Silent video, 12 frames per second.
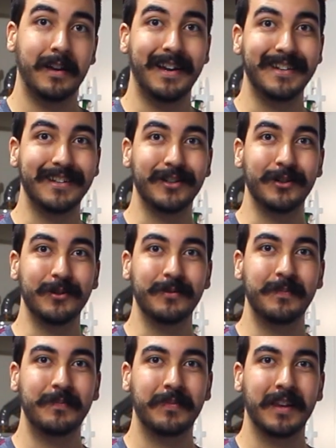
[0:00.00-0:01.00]
Anywho,
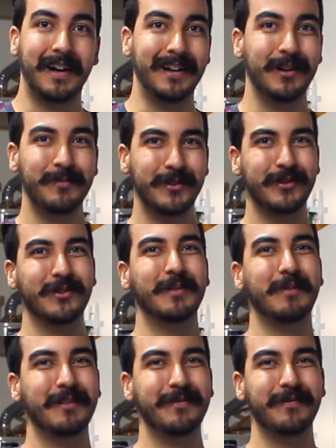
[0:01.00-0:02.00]
I hope you enjoyed
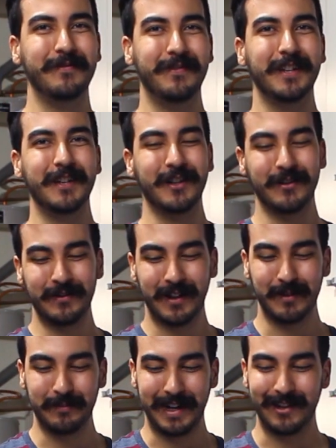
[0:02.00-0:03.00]
my video
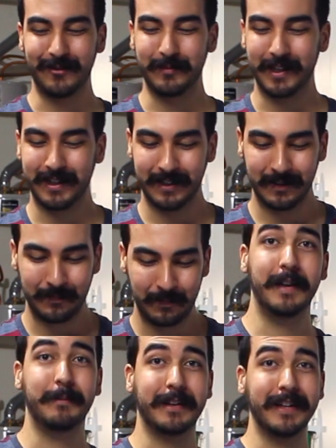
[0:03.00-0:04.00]
on pattern making.
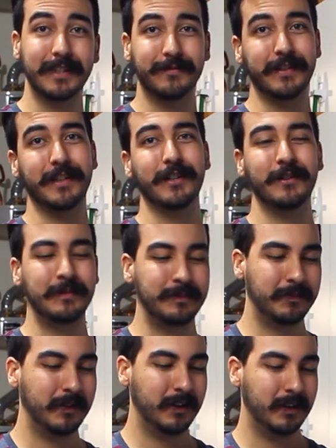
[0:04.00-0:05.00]
In my next video,
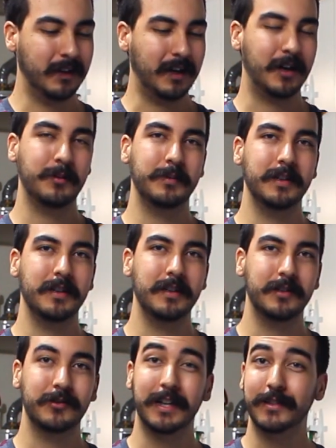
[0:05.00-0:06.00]
I'll be
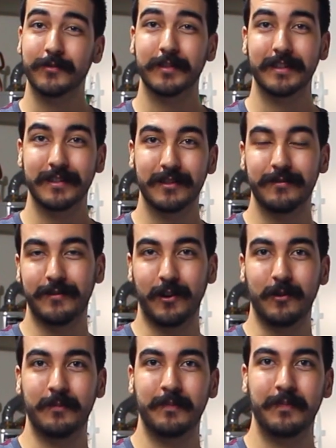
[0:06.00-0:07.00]
transferring these to
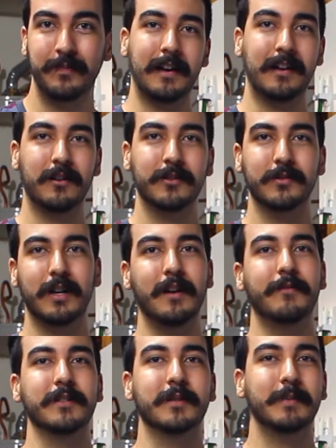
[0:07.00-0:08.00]
foam, and I also
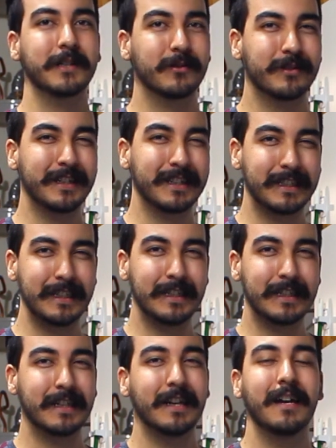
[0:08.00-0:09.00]
have a special
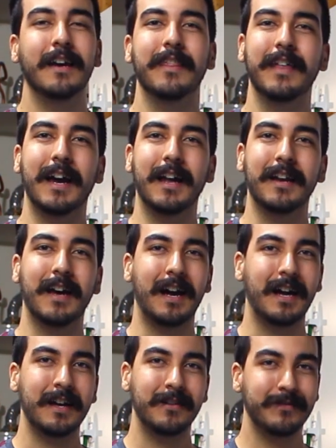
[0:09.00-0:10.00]
technique that
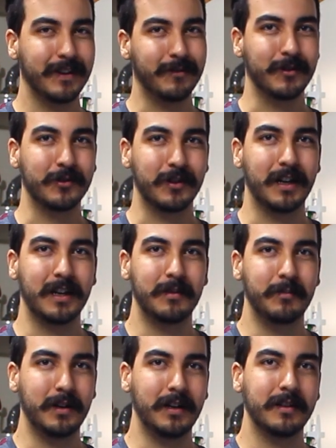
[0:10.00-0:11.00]
I've never tried,
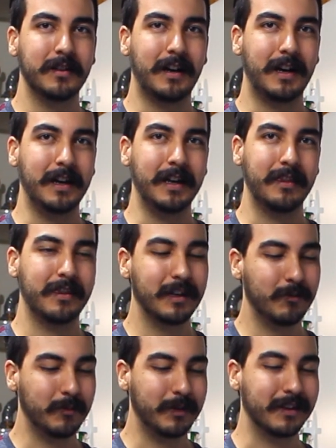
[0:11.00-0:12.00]
but I
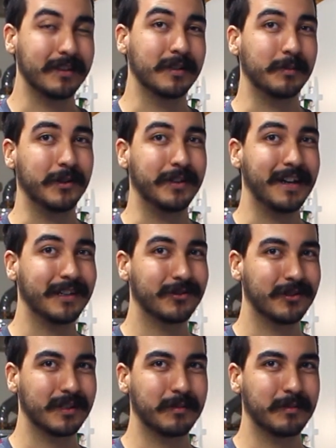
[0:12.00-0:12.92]
think will make this build extra